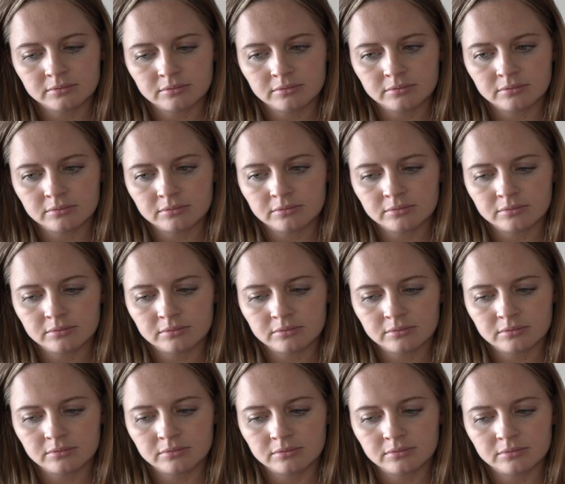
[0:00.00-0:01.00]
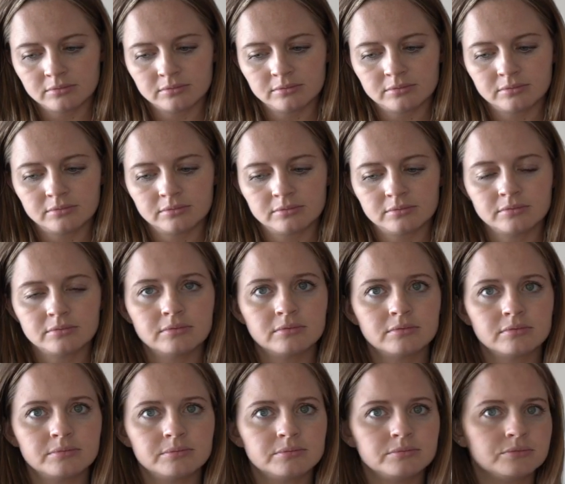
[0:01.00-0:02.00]

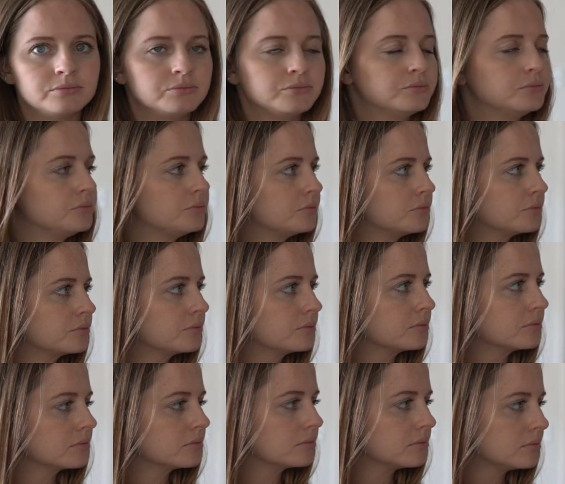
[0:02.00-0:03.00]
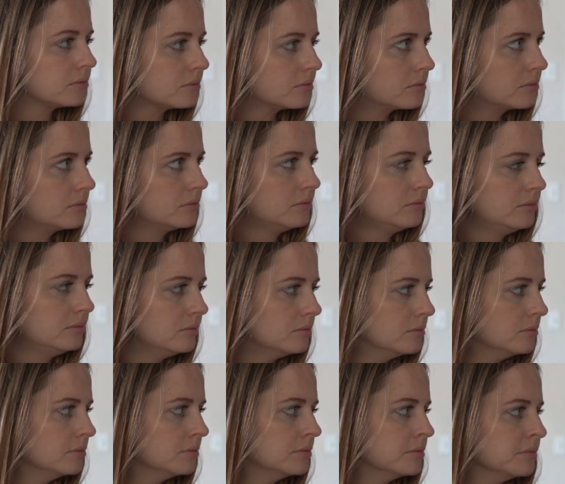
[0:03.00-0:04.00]

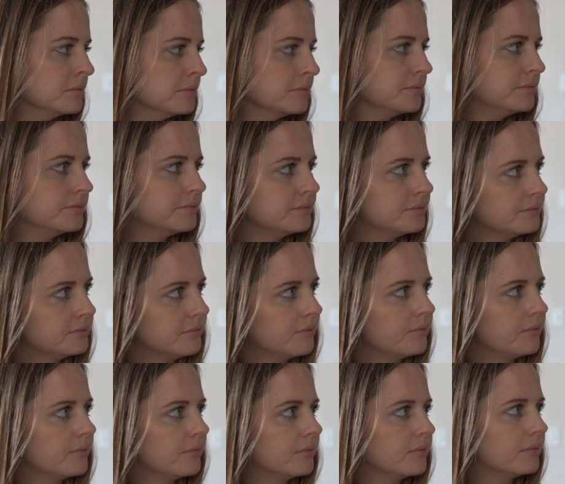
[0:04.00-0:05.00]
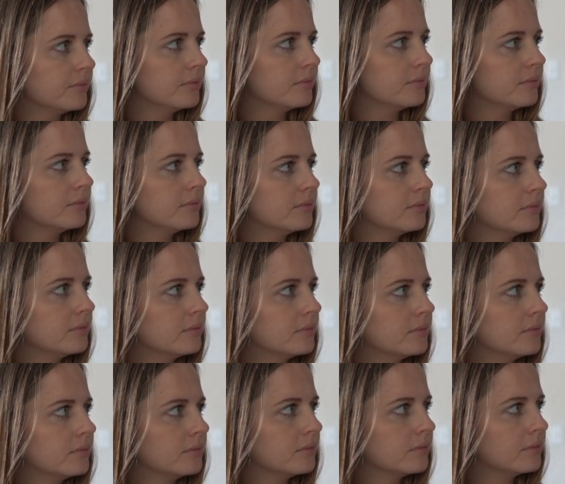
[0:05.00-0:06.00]

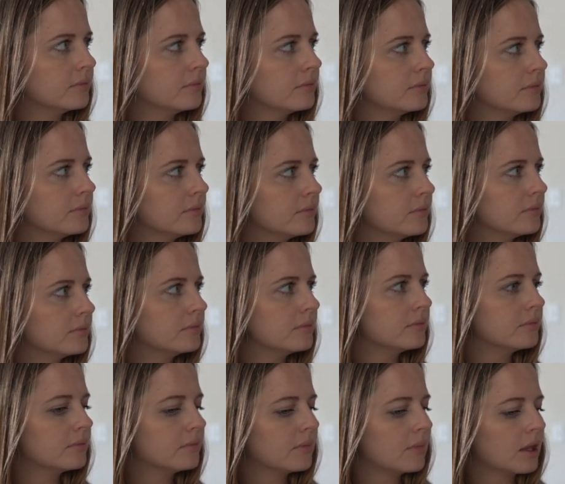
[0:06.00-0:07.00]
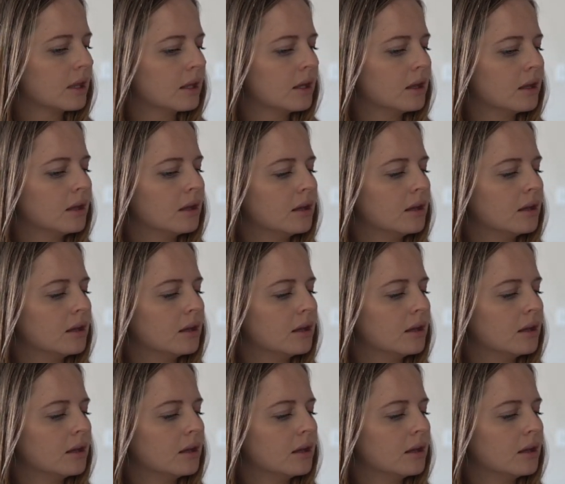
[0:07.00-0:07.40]
No words are spoken by the person on screen.